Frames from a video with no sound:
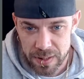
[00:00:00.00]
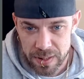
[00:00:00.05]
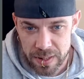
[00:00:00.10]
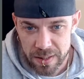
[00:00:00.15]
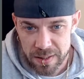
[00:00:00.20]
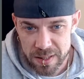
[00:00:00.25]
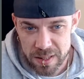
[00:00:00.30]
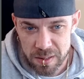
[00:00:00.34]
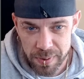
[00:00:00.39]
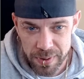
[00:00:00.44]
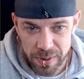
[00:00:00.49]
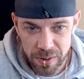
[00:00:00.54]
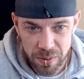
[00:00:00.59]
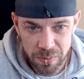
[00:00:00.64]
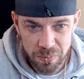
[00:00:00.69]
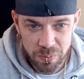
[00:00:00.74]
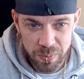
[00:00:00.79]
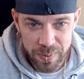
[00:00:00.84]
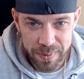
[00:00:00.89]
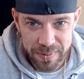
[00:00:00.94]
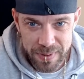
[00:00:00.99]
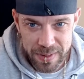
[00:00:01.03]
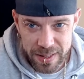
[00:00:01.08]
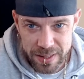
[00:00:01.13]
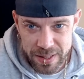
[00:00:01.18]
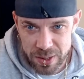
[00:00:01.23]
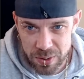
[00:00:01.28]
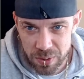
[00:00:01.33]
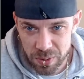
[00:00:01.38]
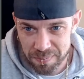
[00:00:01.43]
So it's
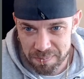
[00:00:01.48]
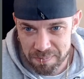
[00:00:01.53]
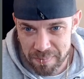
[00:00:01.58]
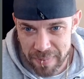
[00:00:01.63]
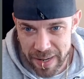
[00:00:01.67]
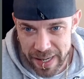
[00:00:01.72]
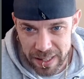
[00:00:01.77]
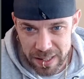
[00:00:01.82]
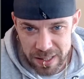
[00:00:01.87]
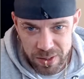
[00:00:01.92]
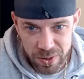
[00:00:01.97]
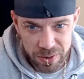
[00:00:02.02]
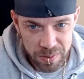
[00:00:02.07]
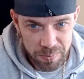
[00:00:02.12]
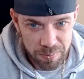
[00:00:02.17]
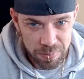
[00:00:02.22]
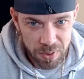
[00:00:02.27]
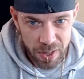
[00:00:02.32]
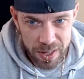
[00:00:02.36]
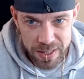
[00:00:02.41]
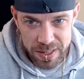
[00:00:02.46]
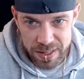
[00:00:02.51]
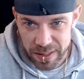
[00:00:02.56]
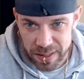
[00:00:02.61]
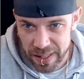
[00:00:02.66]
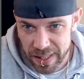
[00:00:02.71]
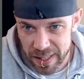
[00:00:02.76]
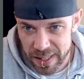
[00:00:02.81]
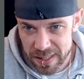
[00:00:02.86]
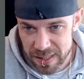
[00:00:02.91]
sort of mixed on the pricing
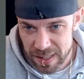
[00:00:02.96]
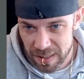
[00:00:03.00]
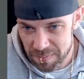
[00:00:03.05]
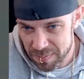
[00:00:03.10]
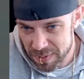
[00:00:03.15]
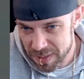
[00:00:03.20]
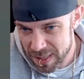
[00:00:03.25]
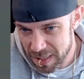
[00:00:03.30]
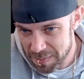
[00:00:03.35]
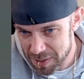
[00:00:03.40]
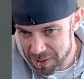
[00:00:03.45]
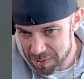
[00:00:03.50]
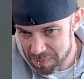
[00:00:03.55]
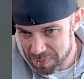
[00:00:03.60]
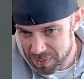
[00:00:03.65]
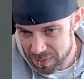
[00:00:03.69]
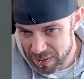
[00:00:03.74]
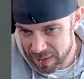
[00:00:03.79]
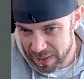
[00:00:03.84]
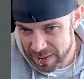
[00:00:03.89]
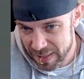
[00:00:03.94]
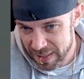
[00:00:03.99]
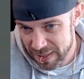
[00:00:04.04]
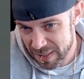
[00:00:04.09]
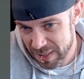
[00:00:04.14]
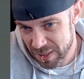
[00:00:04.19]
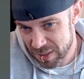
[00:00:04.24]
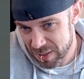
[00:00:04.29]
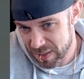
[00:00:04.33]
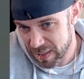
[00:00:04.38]
here. Some of the,
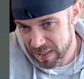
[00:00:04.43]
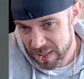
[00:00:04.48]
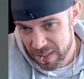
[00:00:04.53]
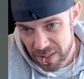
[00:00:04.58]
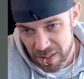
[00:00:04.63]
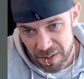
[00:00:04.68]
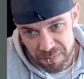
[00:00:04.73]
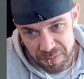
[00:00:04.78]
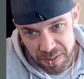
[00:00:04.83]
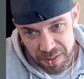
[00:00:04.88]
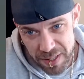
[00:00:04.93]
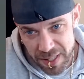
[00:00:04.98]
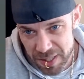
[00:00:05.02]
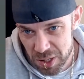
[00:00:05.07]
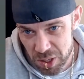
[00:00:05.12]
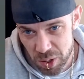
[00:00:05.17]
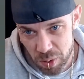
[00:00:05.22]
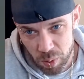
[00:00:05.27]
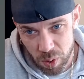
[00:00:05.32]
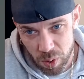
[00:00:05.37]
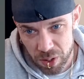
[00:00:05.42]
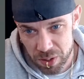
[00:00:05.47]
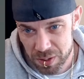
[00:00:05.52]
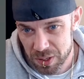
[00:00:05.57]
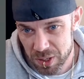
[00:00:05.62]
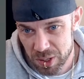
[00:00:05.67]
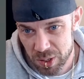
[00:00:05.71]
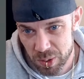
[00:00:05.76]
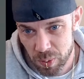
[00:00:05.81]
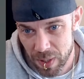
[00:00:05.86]
so for this squad,
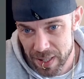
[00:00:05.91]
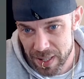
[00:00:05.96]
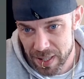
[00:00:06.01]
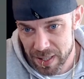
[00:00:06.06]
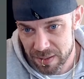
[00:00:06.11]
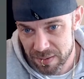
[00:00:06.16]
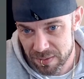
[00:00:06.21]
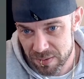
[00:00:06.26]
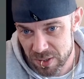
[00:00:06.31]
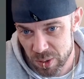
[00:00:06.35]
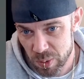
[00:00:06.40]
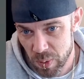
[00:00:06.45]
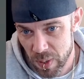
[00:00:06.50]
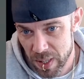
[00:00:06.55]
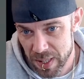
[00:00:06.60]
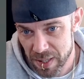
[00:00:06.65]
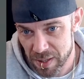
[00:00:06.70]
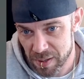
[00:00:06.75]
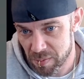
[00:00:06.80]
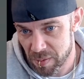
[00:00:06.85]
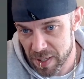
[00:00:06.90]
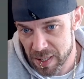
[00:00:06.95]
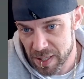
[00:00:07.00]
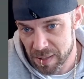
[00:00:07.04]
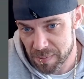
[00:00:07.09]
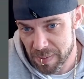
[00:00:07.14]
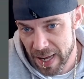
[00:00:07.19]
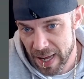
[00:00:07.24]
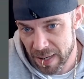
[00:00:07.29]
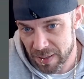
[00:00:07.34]

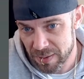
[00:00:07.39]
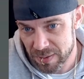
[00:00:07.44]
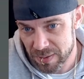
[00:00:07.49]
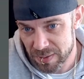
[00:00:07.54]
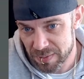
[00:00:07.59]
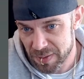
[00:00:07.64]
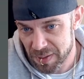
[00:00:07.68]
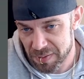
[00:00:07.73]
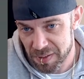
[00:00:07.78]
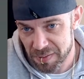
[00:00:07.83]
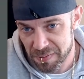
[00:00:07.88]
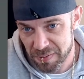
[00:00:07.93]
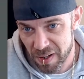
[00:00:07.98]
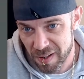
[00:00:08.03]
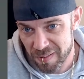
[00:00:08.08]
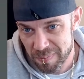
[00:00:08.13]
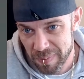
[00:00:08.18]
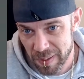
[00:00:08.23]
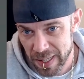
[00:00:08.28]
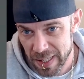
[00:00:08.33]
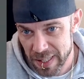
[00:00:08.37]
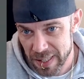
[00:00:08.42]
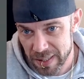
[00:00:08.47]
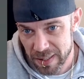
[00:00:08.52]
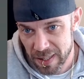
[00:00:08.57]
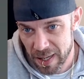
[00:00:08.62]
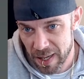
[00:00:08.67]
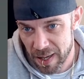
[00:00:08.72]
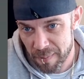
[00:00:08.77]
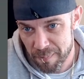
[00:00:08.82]

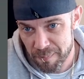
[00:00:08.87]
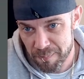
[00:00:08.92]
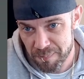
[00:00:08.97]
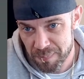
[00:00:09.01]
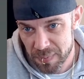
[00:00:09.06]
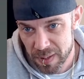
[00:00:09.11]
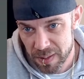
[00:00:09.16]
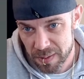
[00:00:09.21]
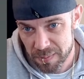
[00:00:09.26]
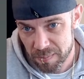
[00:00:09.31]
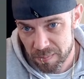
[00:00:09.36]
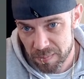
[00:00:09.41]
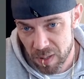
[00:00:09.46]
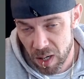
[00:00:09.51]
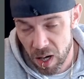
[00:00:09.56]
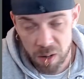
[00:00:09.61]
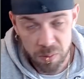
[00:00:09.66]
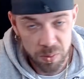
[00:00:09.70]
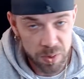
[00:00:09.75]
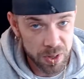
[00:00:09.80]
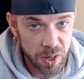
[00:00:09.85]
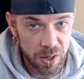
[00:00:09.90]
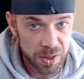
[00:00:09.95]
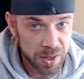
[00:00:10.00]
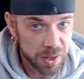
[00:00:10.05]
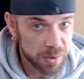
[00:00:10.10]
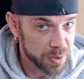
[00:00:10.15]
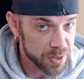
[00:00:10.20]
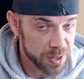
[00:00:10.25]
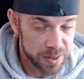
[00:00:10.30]
£23.55, I would
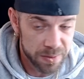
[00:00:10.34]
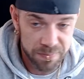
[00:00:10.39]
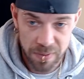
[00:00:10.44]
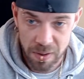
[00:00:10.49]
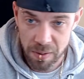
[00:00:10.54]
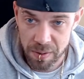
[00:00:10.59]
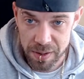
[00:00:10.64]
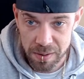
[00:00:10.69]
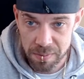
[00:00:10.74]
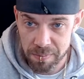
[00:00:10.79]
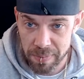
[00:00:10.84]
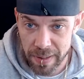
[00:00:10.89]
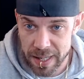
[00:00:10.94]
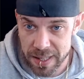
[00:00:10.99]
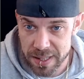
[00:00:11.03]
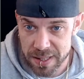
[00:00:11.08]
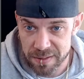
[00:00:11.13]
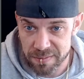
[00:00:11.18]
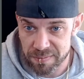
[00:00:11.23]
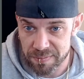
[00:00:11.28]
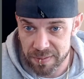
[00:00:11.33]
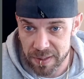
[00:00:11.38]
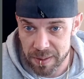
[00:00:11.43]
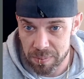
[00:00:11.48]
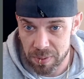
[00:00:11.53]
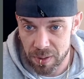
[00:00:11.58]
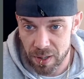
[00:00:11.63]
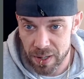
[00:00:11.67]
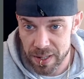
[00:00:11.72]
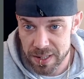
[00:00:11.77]
argue is a very competitively
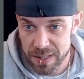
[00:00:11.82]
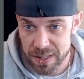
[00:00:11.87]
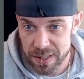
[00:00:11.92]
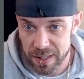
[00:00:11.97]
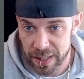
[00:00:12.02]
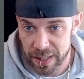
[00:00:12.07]
priced.